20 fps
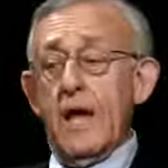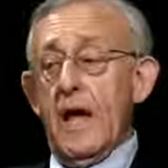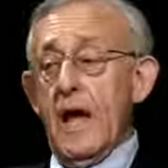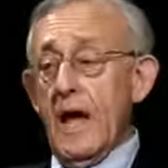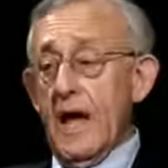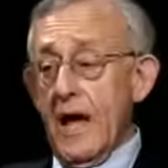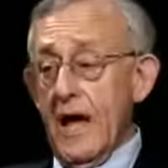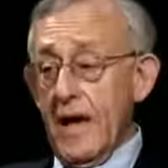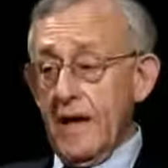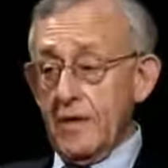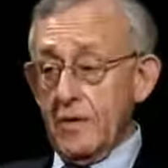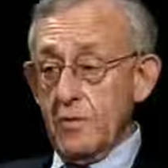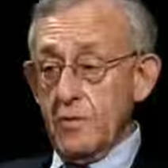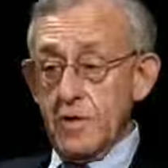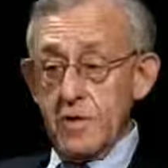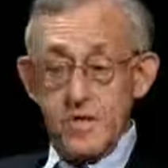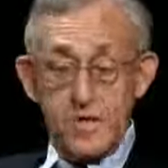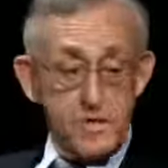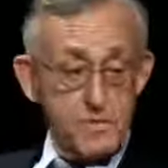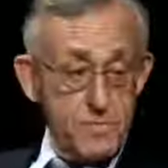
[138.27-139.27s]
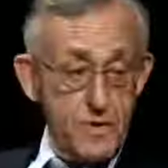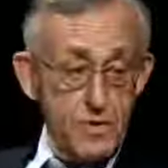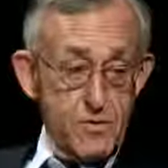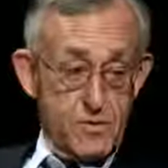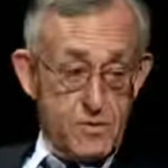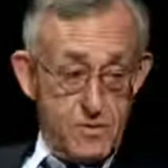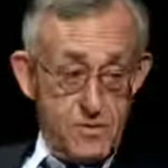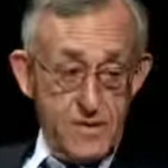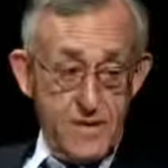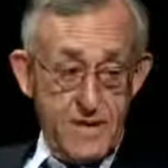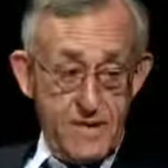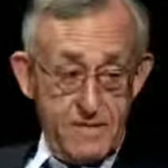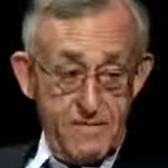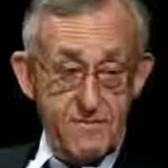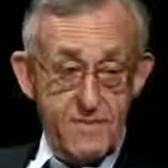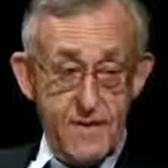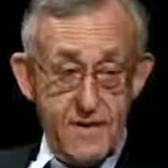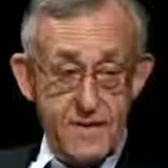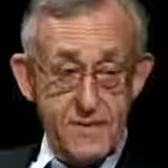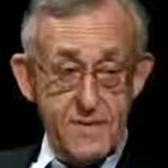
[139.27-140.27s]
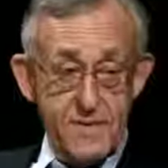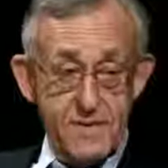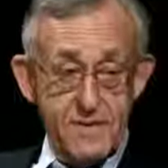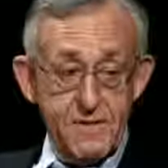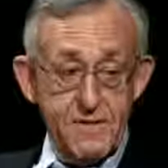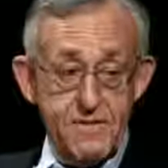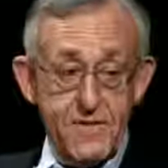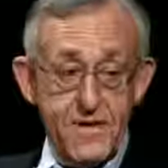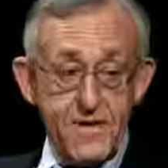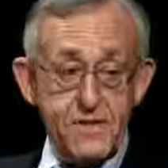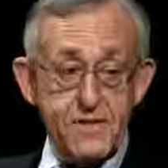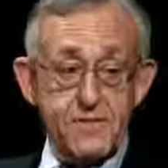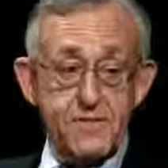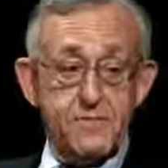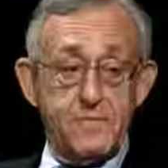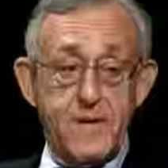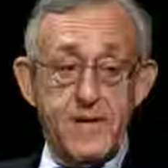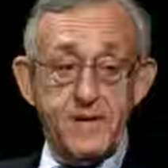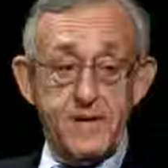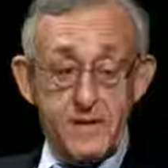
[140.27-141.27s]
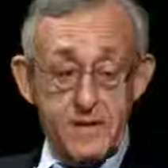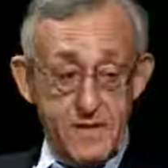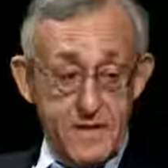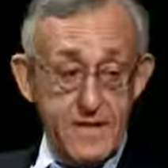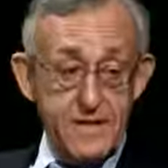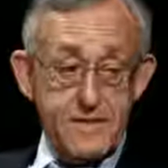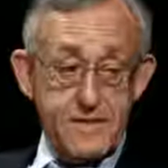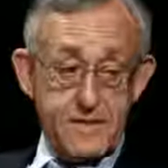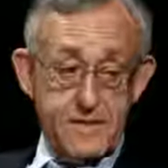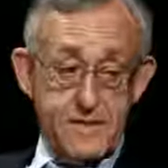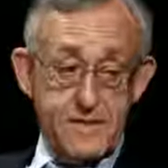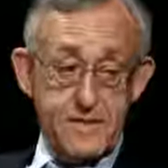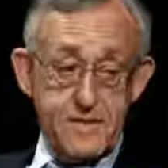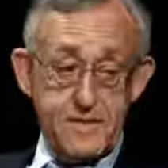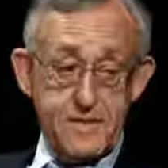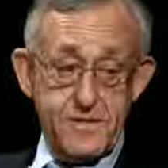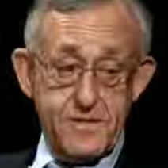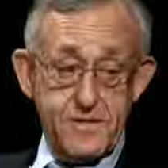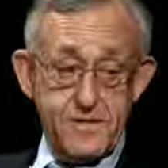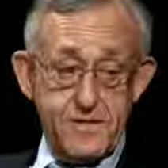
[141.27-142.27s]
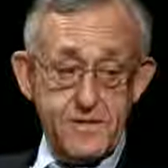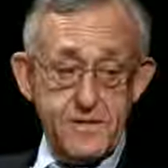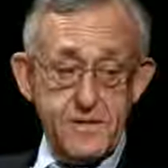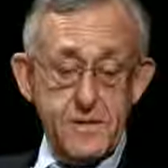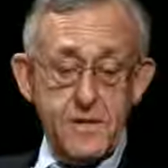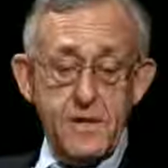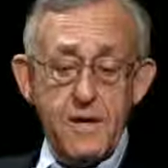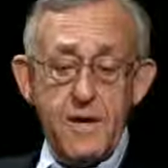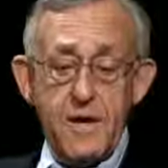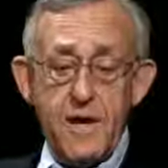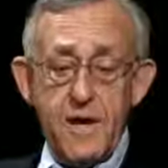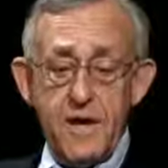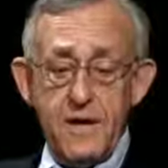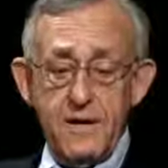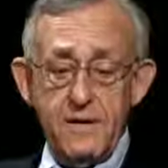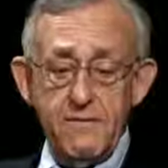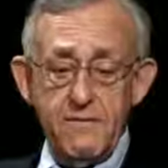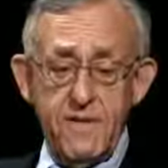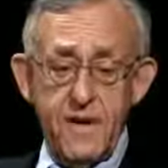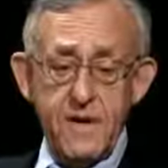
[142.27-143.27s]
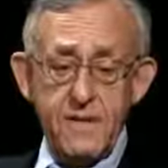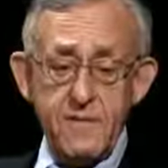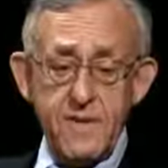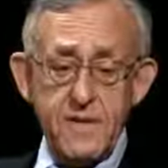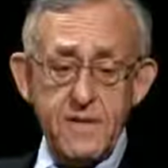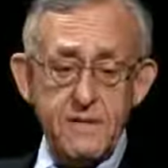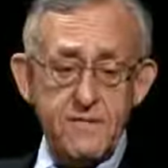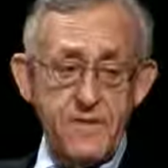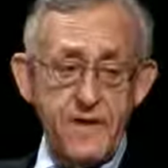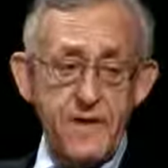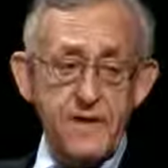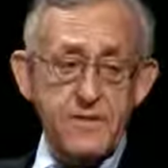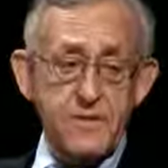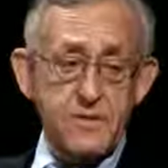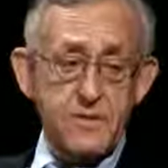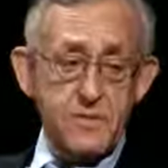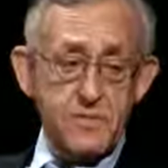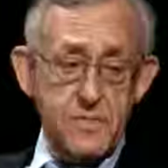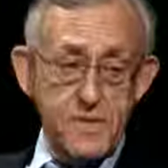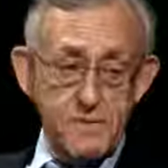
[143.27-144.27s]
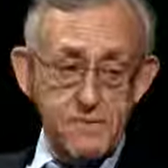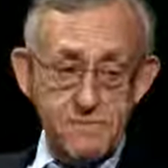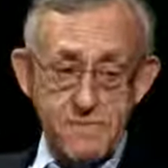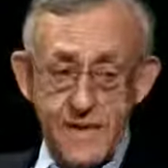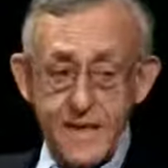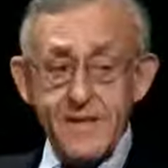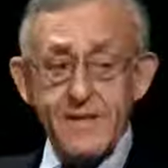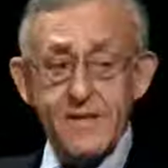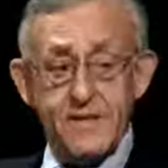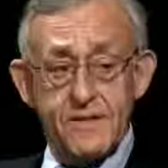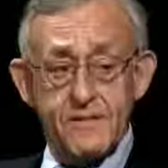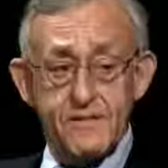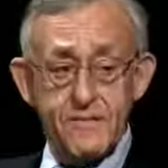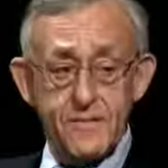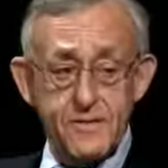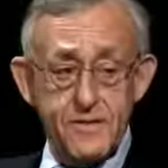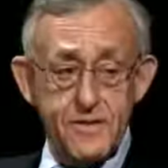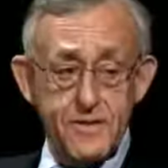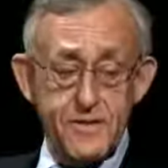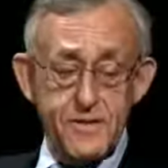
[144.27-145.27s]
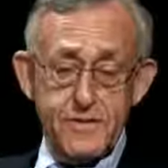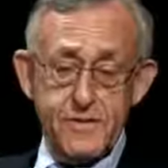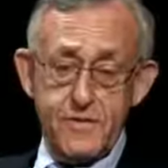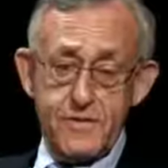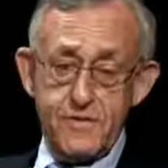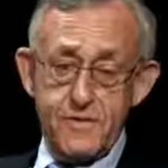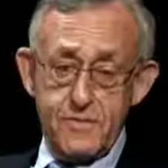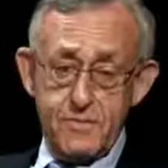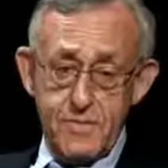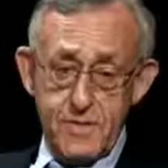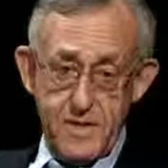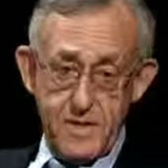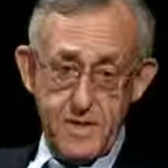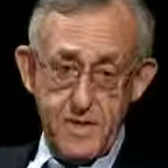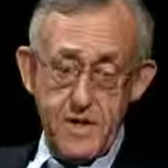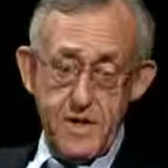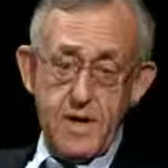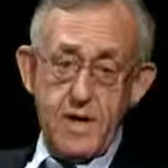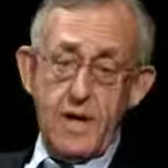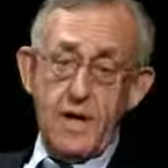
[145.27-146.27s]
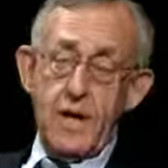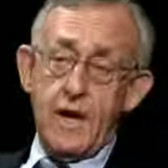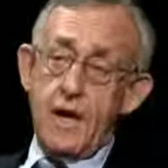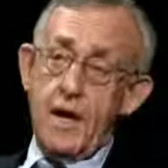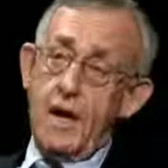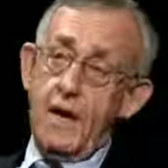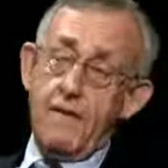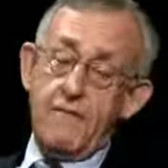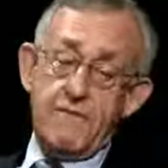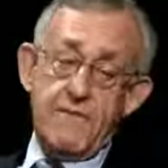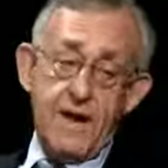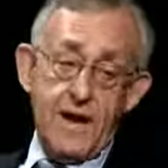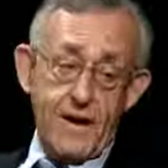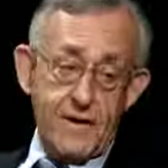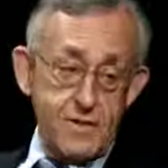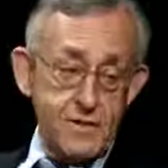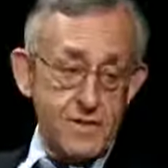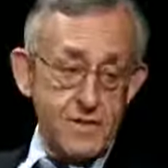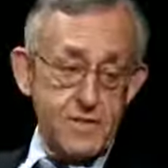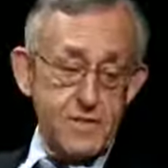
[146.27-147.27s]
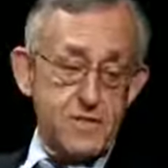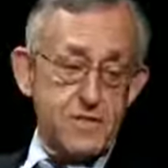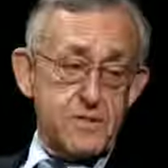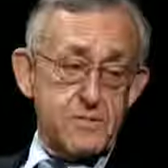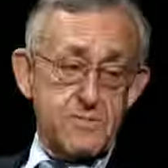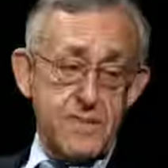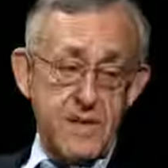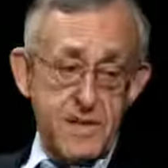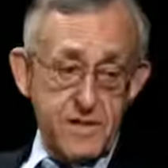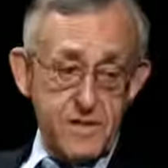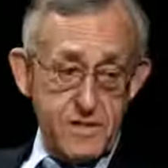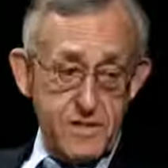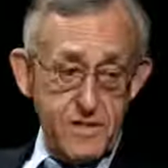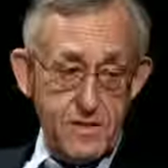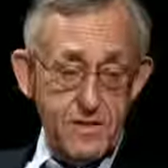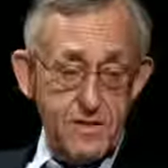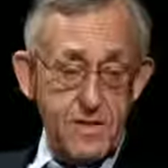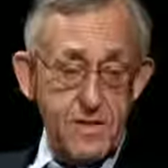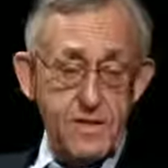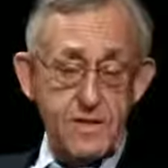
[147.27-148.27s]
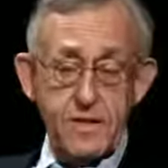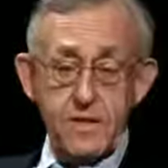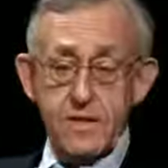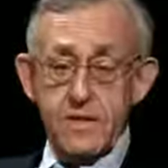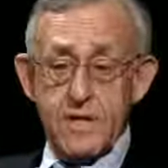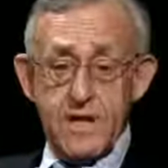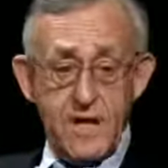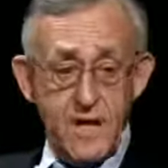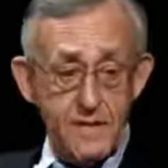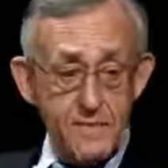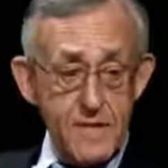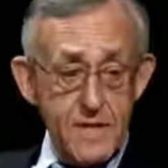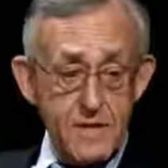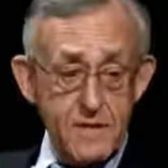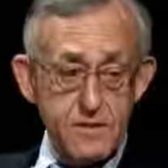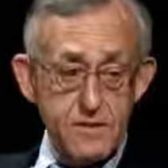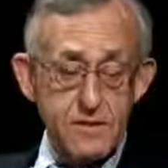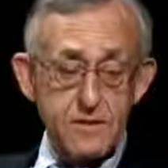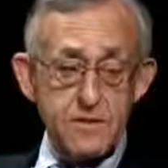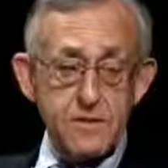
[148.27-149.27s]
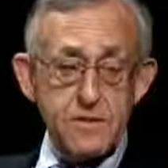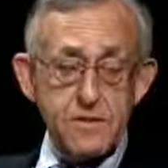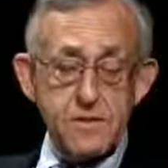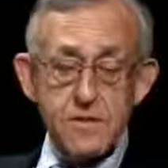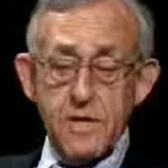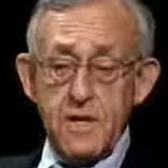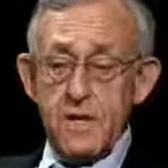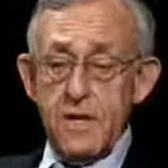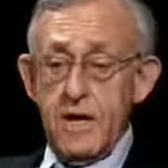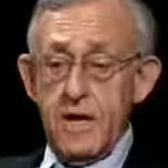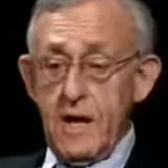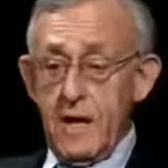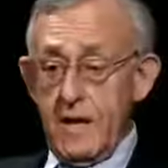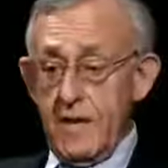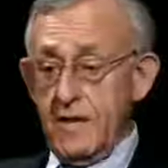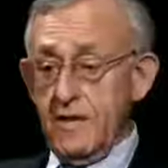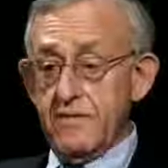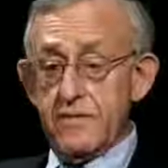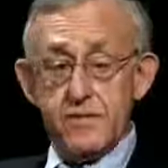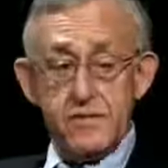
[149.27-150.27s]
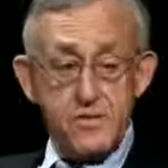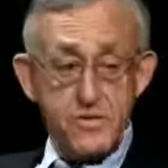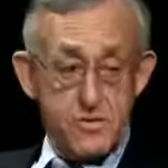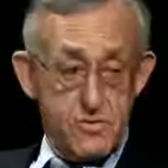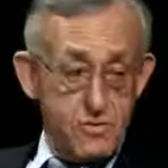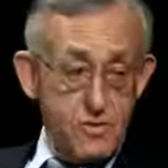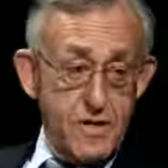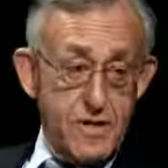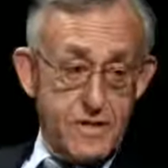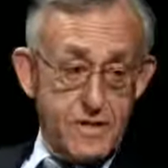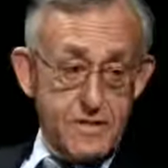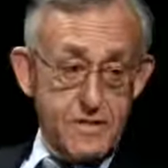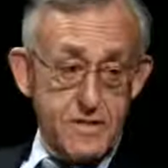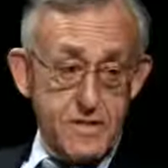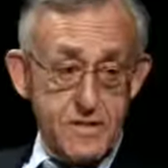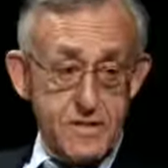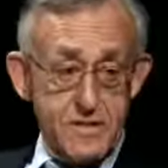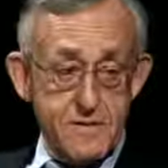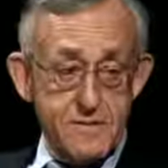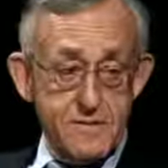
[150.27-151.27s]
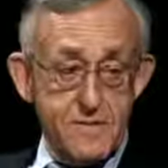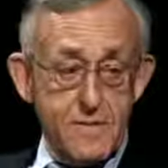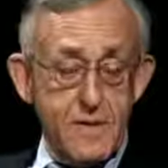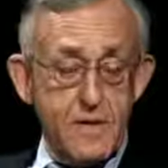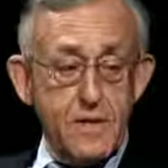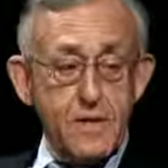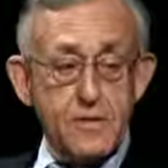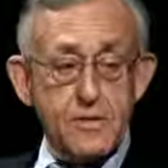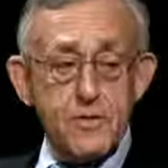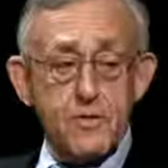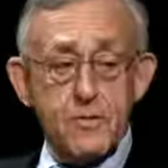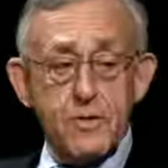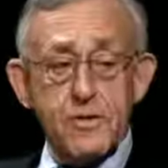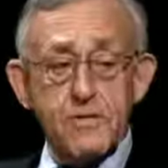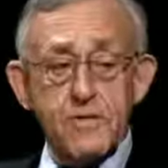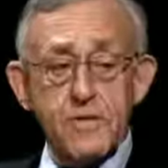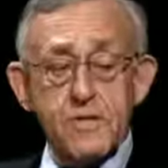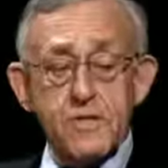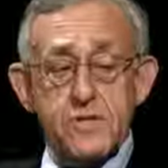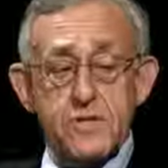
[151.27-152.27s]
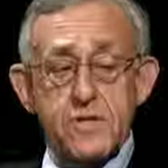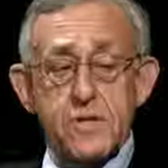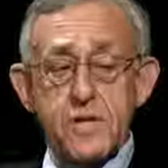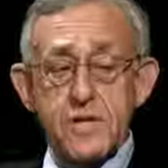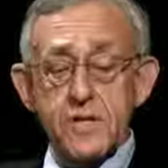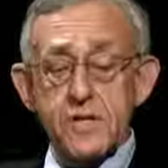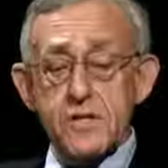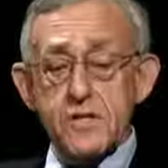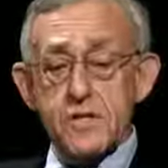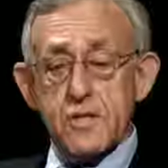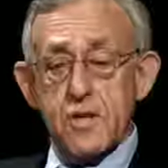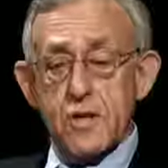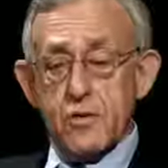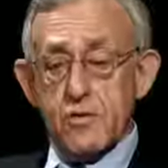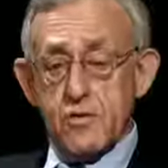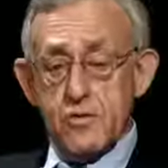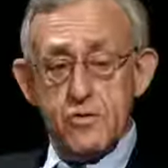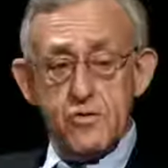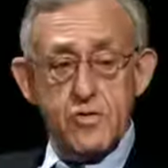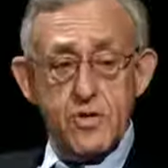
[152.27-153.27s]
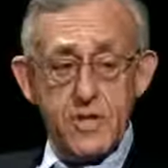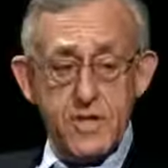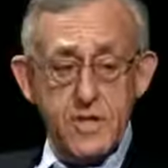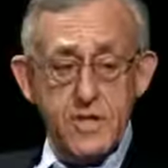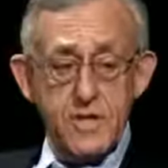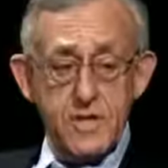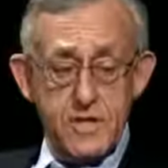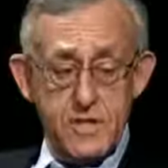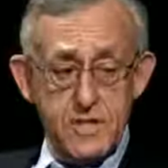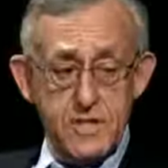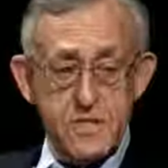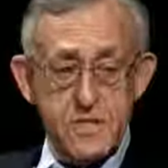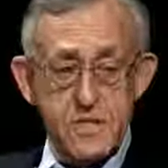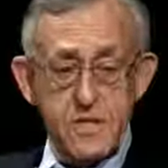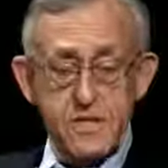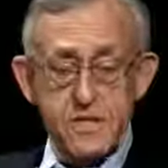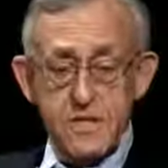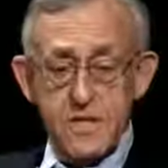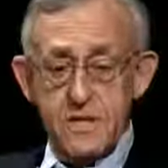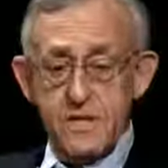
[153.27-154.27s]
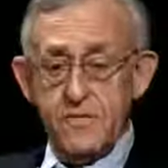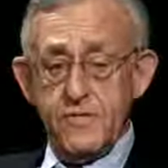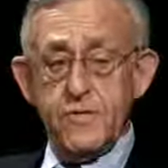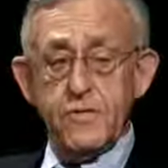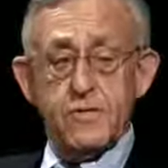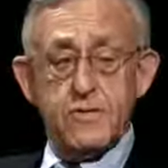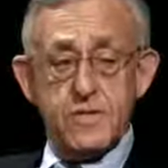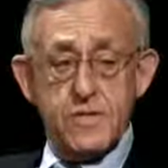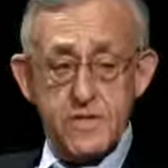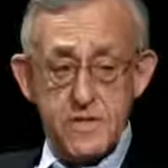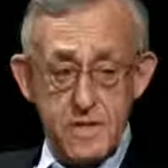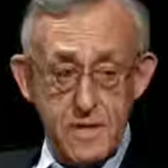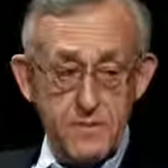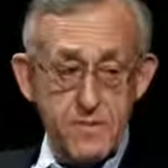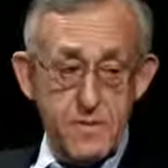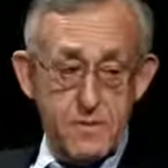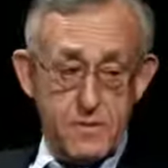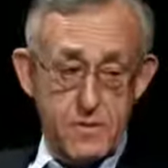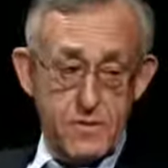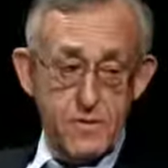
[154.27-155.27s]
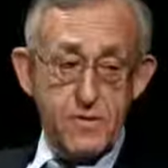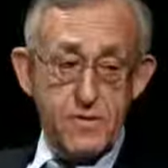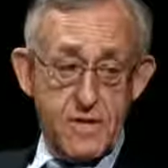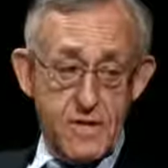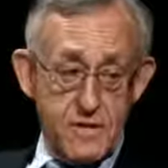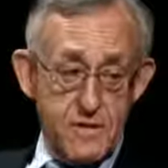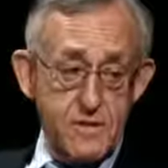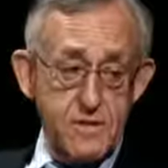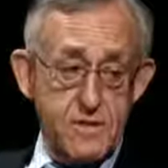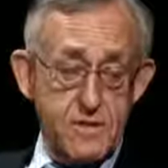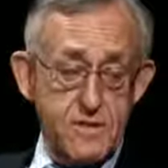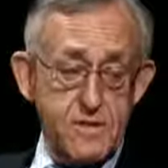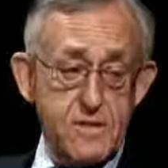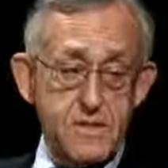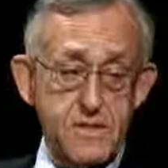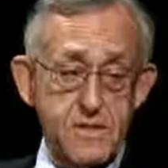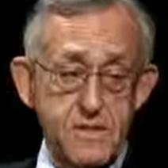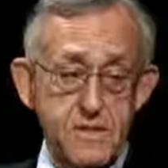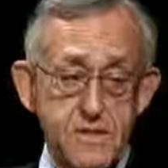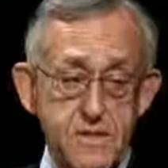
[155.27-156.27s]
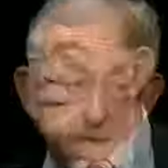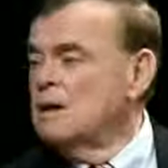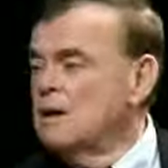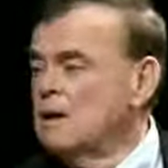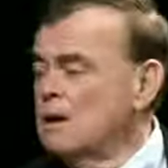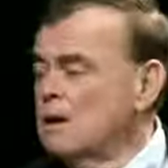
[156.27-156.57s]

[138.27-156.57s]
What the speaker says: and you were exposed to that environmental factor, you may not get the disease. And environmental factors could be many different things. There could be viruses, bacteria, chemicals, even stress. So all of these things could trigger a disease, and if you're susceptible, you'll get the disease.